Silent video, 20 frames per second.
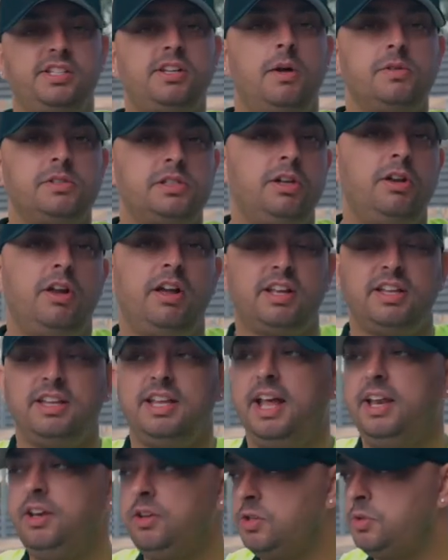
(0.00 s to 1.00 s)
it's going to look like at
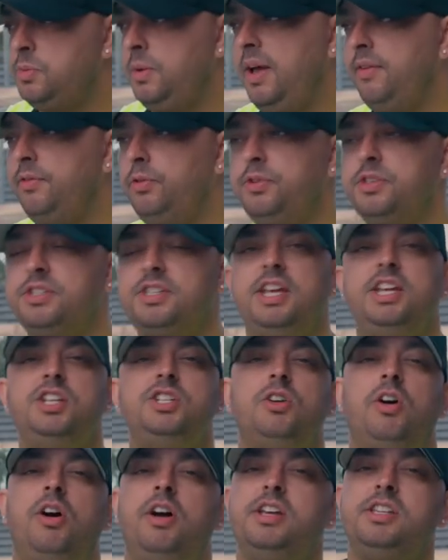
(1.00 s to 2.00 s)
the end because we have all the
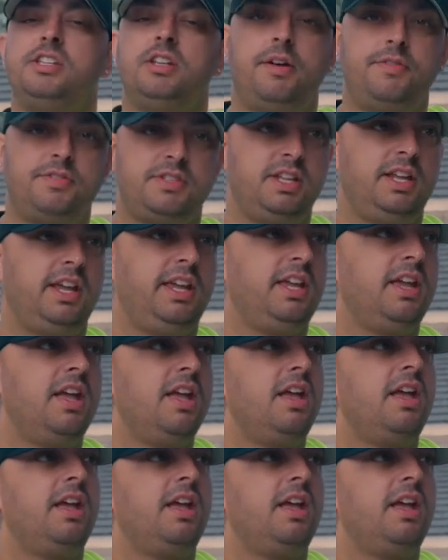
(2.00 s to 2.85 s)
CGIs and obviously,